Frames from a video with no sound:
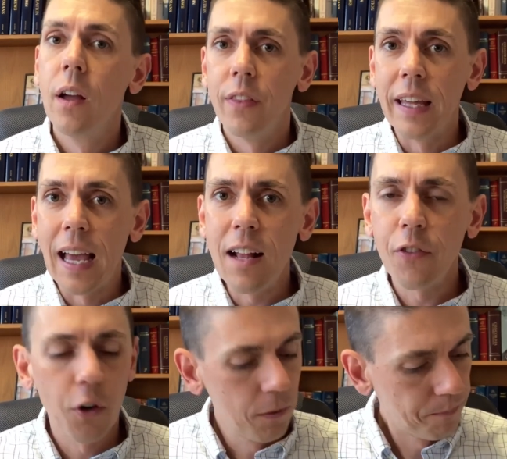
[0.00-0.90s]
The
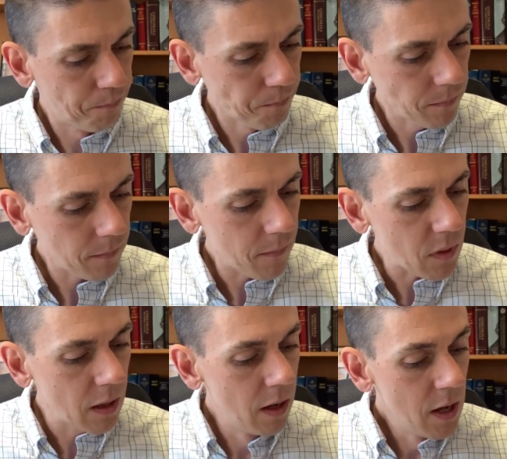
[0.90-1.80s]
answer
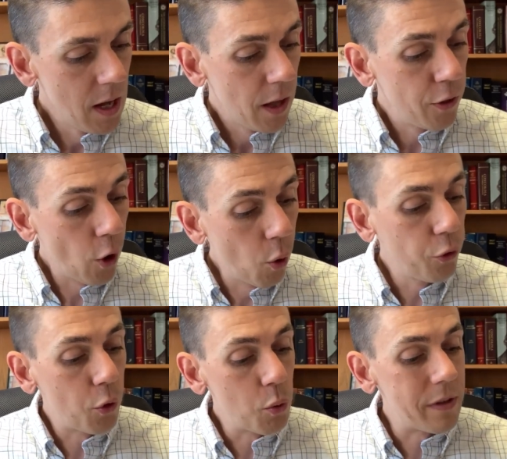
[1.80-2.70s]
those
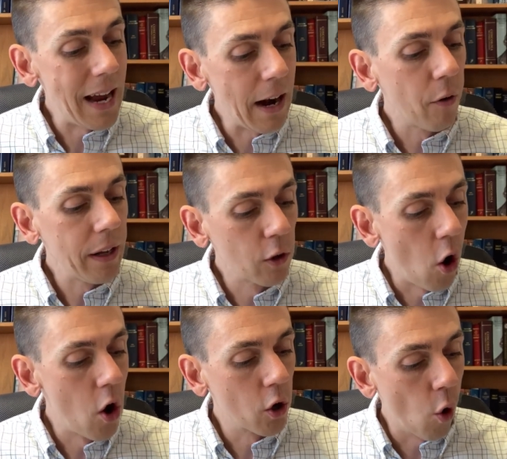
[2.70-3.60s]
who tarry
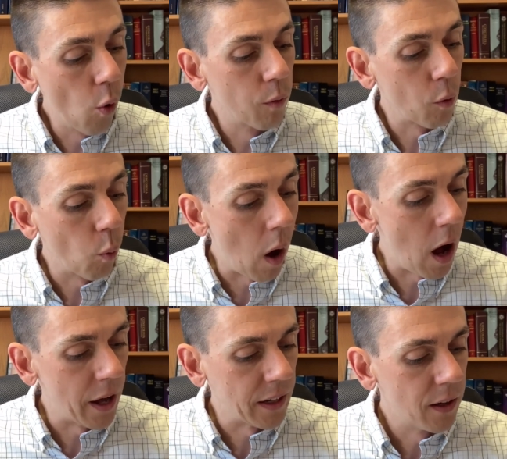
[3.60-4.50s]
long over
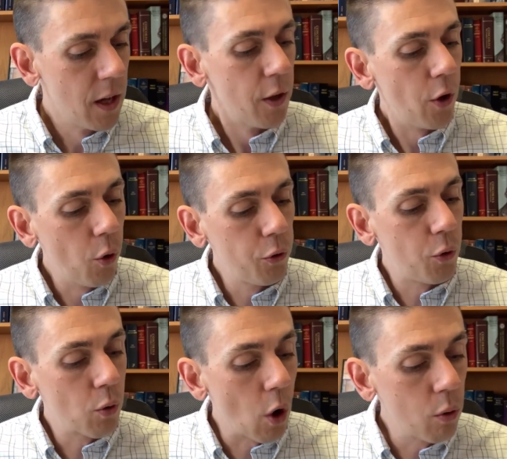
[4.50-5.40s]
wine, those
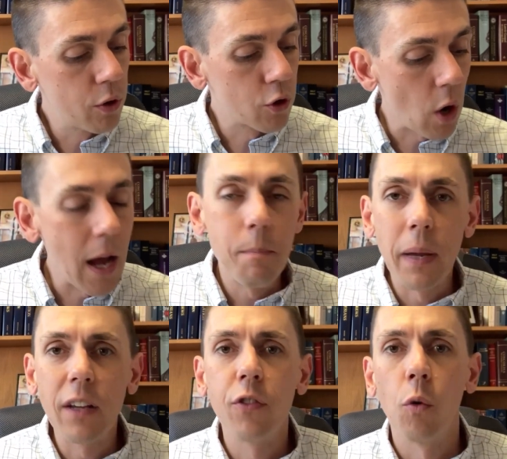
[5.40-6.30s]
who go to try
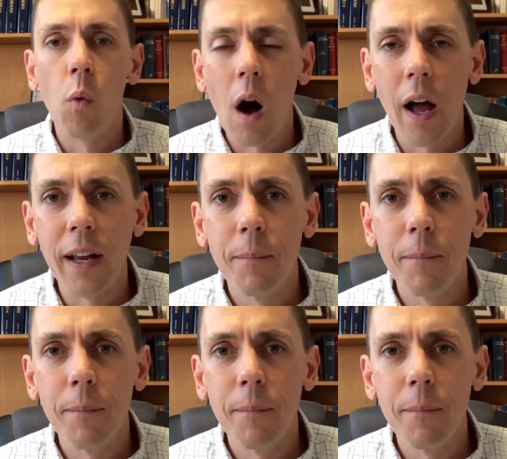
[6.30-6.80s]
mixed wine.